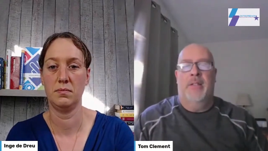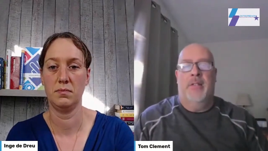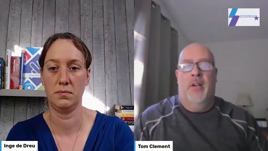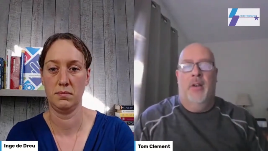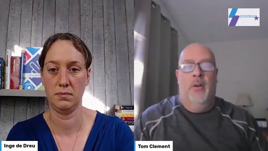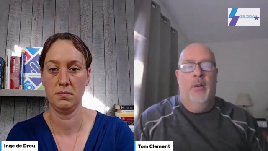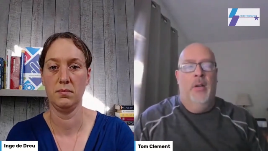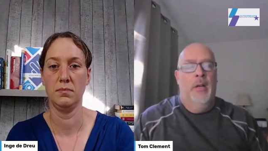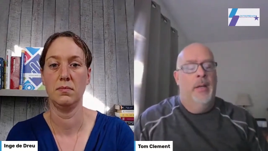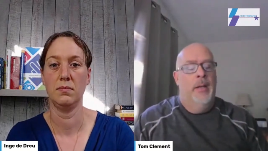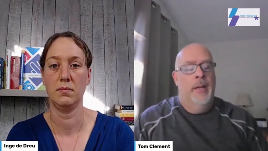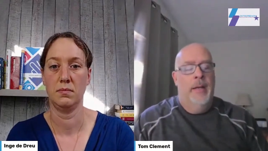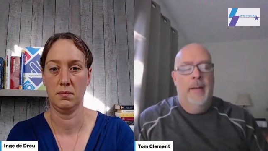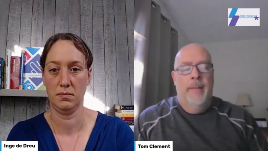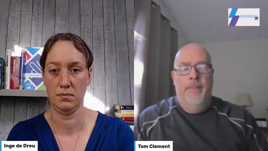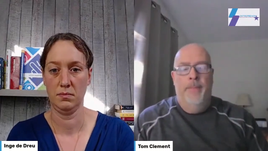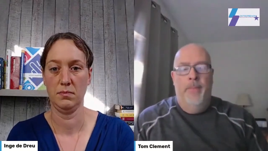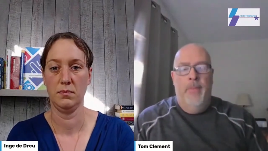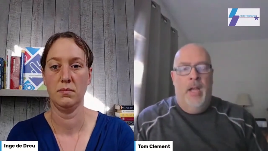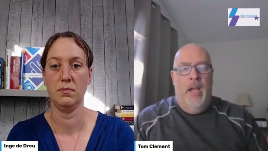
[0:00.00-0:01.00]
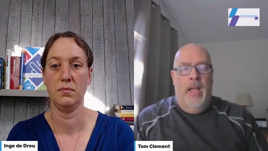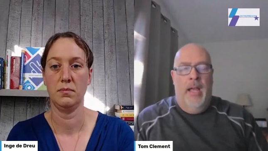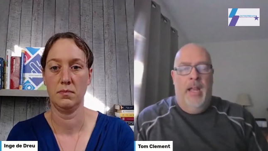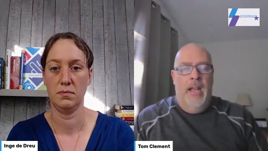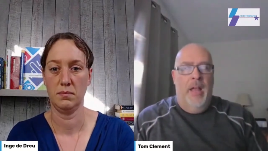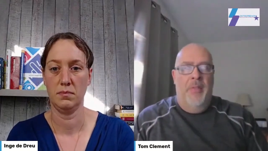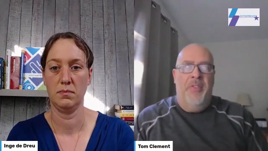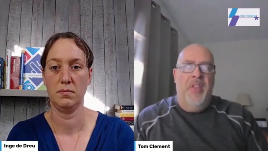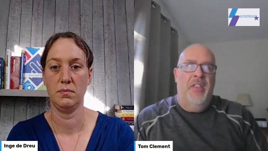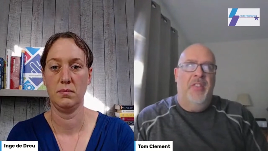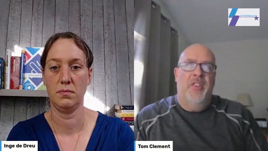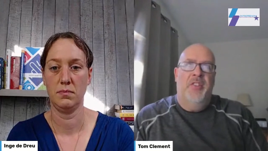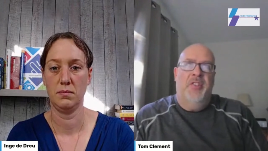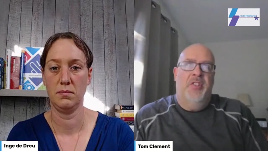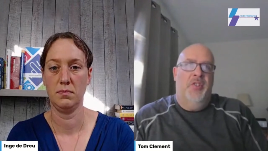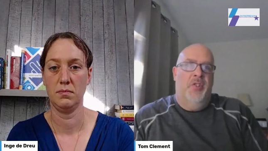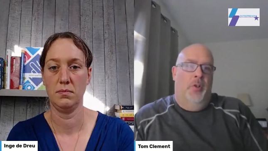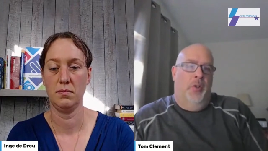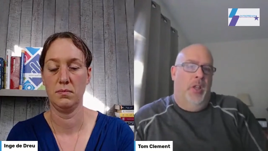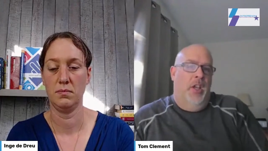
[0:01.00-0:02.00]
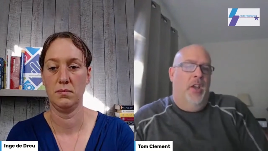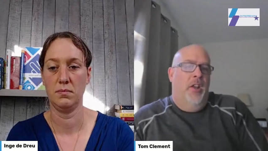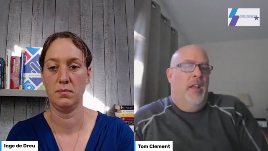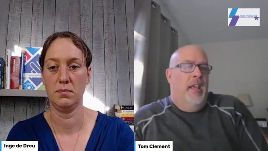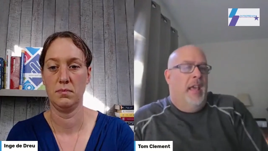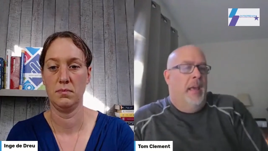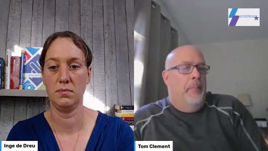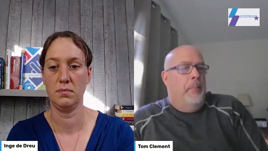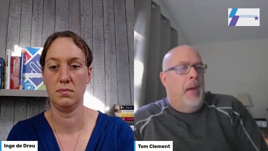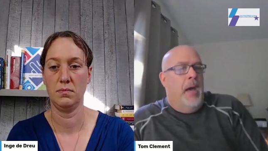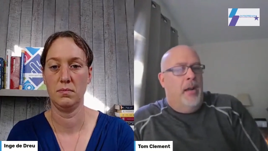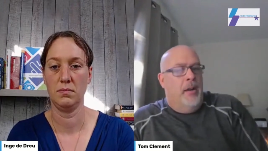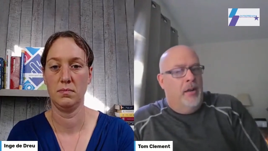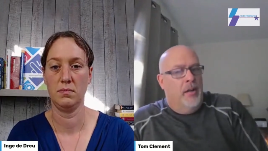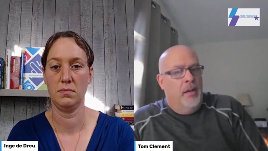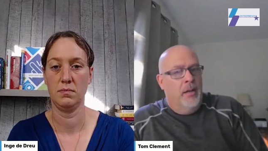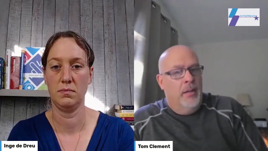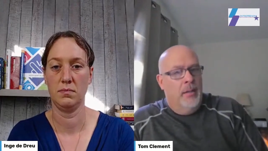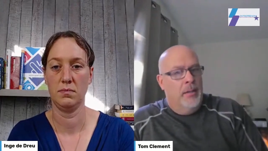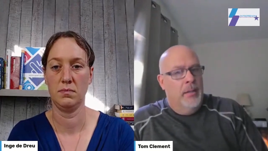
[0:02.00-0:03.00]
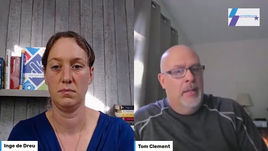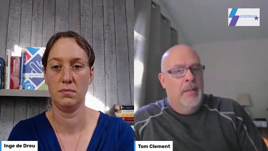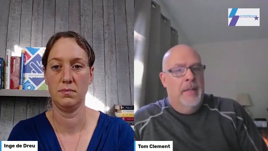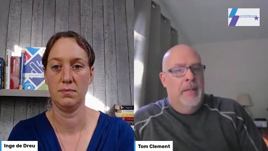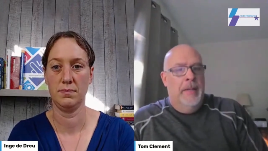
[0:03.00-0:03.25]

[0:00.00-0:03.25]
Speaker 1: So, and I think this is only going to get better,